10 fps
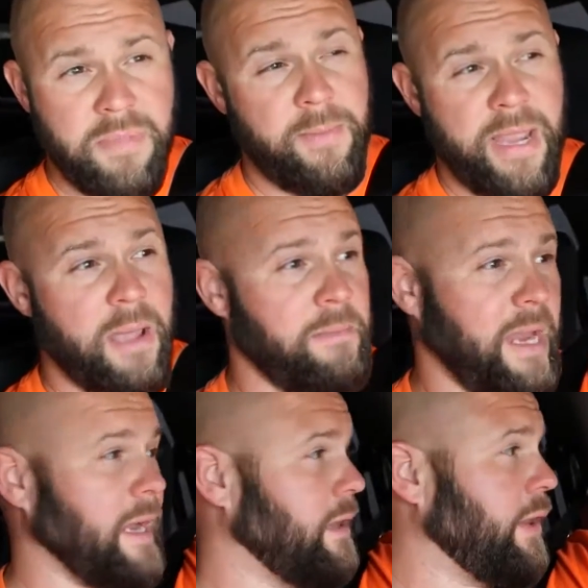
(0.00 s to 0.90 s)
maybe I'm
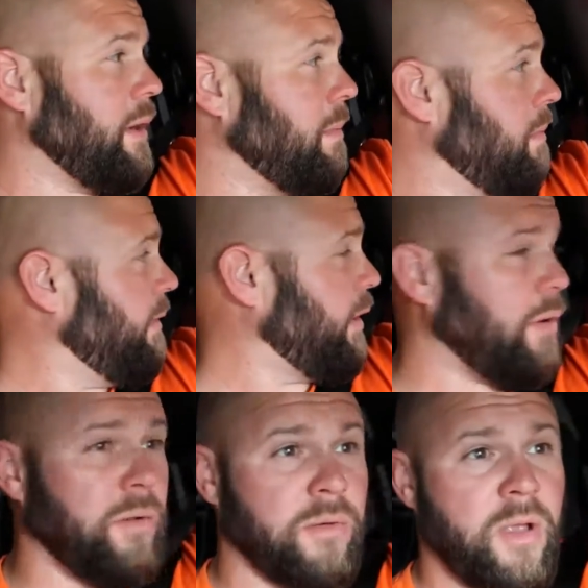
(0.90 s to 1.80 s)
being a little
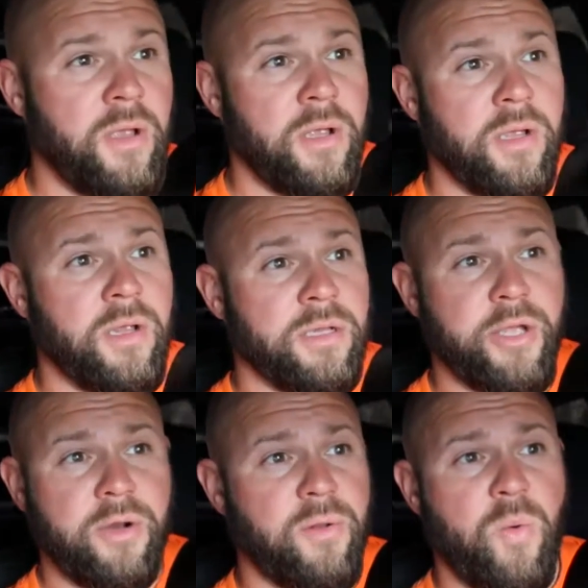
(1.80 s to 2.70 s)

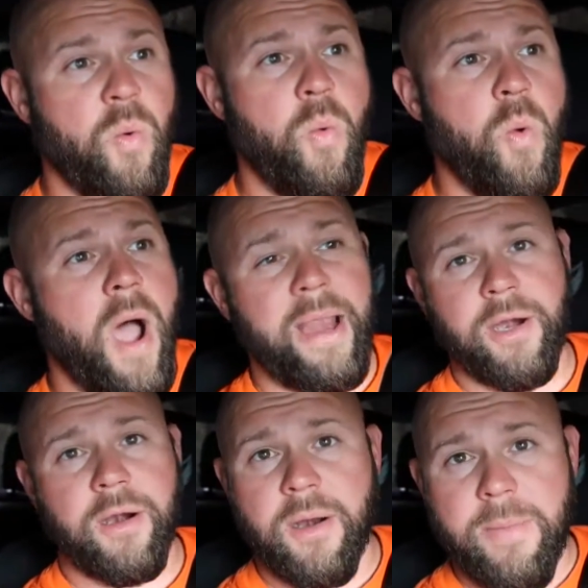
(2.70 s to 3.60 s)

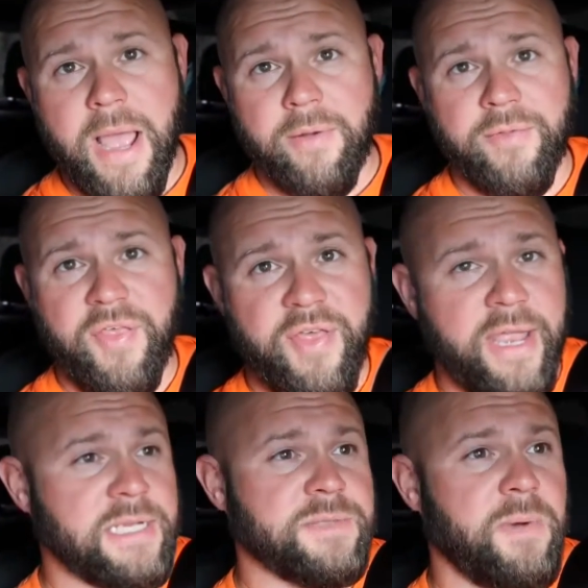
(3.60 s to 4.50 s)
whiner about
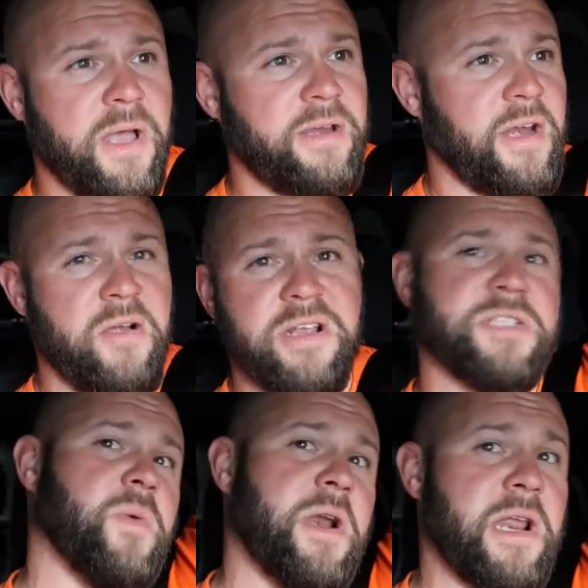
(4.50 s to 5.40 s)
things, but you know, it
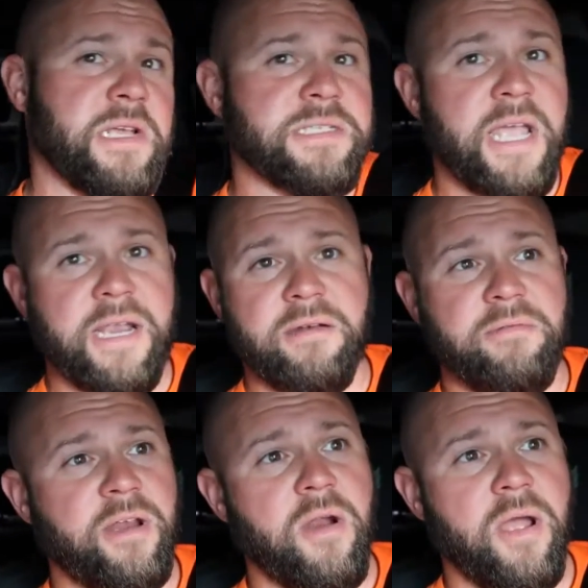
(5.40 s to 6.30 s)
is what it is. I
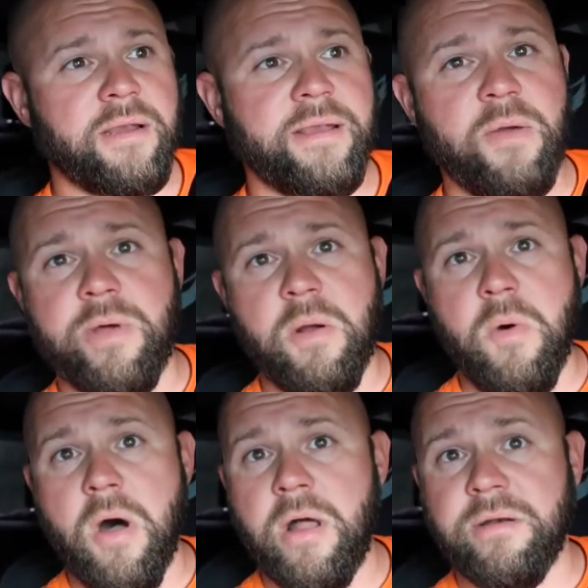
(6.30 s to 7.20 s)
can get what I
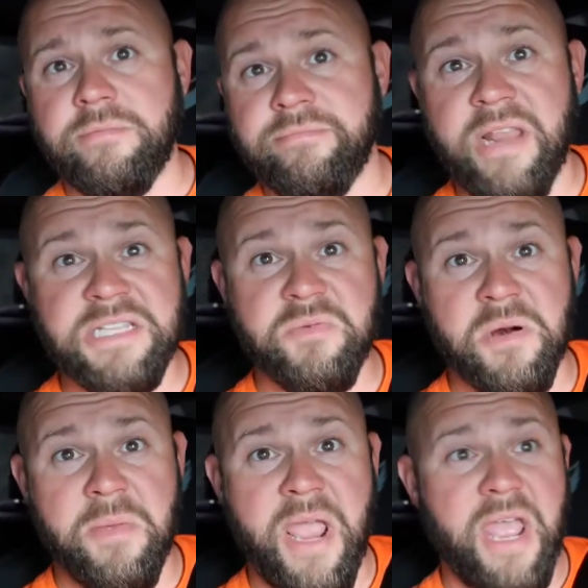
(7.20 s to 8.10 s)
want, and that's
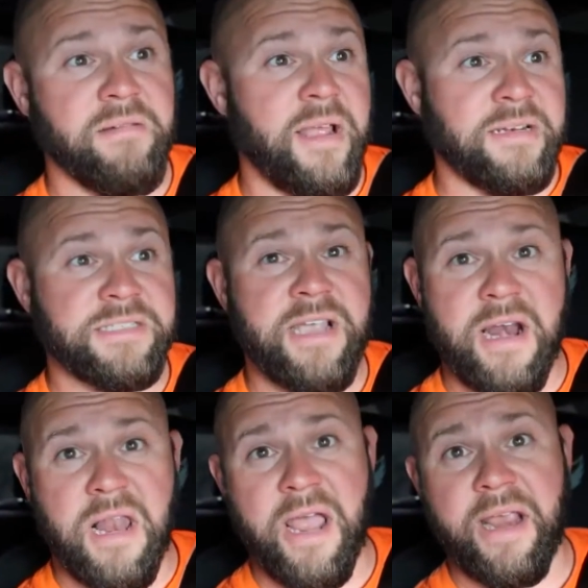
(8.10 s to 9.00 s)
where I'm at. I just
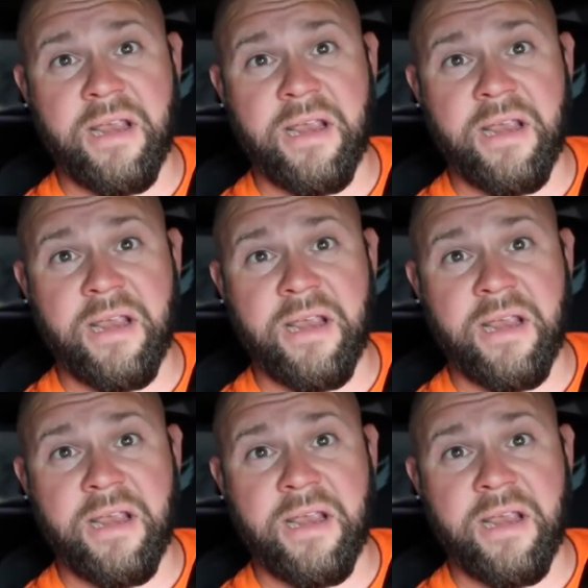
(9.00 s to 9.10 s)
kind of